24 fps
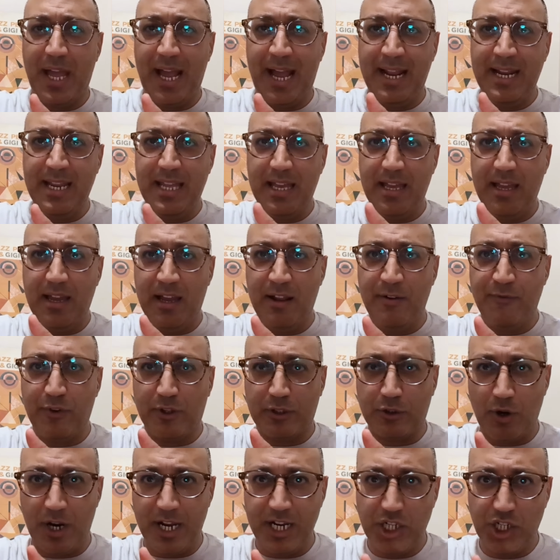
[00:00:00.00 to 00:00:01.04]
any
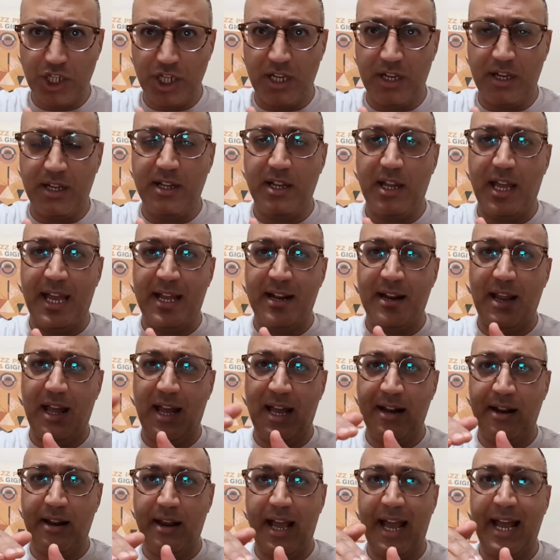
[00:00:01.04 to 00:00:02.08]
infiltration
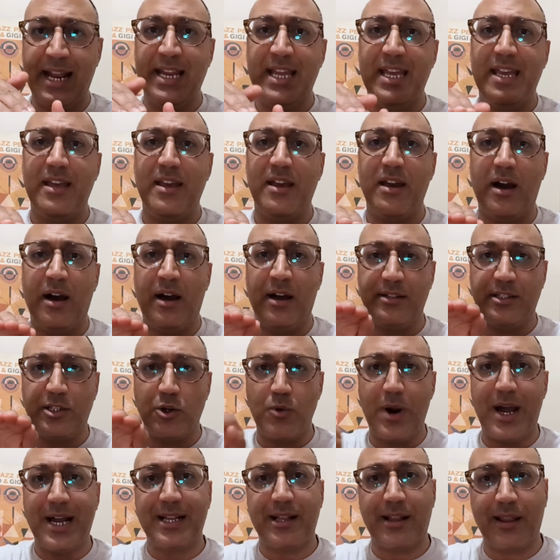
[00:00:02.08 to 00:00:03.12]
and any
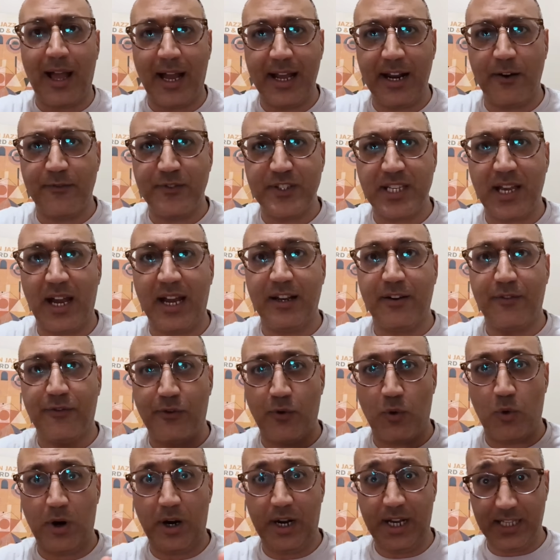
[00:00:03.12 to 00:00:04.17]
direct line of sight
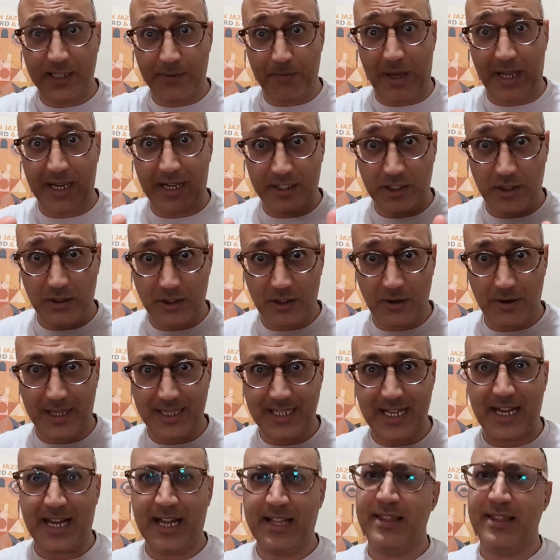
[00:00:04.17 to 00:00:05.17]
for Hezbollah to attack.